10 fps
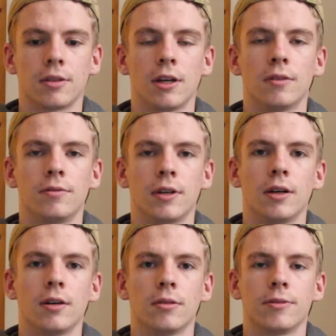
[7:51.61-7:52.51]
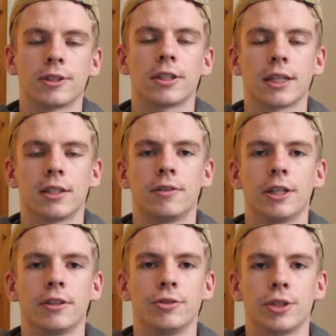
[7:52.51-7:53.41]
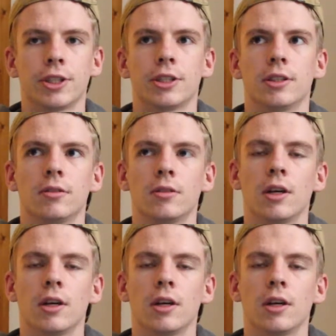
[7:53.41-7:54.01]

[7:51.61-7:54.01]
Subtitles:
activity and nutrition